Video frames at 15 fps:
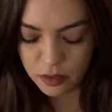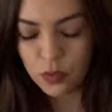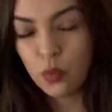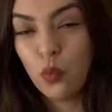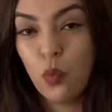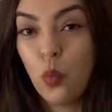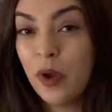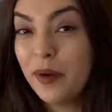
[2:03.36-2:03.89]

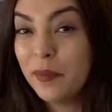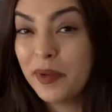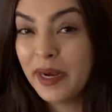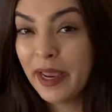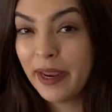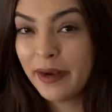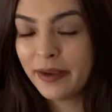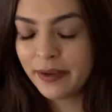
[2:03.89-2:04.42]
1
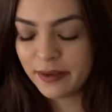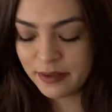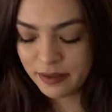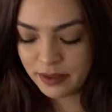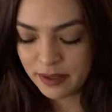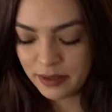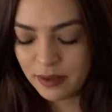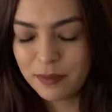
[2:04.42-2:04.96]
banana,
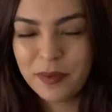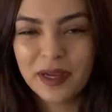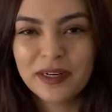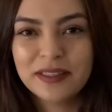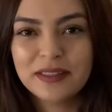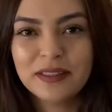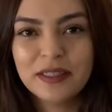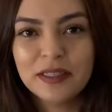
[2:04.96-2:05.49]
about
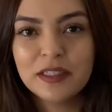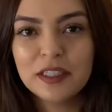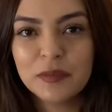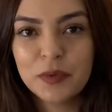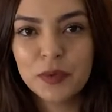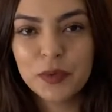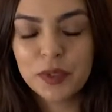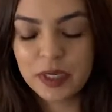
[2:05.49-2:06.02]
a
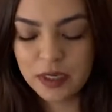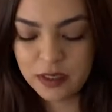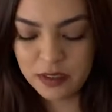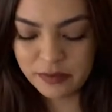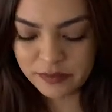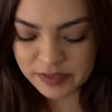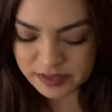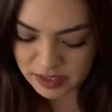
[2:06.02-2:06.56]
teaspoon
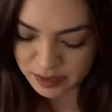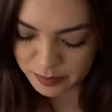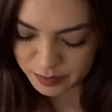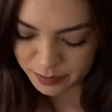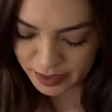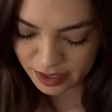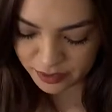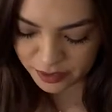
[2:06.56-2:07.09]
of cinnamon
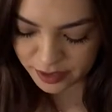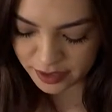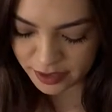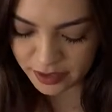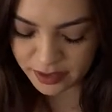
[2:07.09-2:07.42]
powder,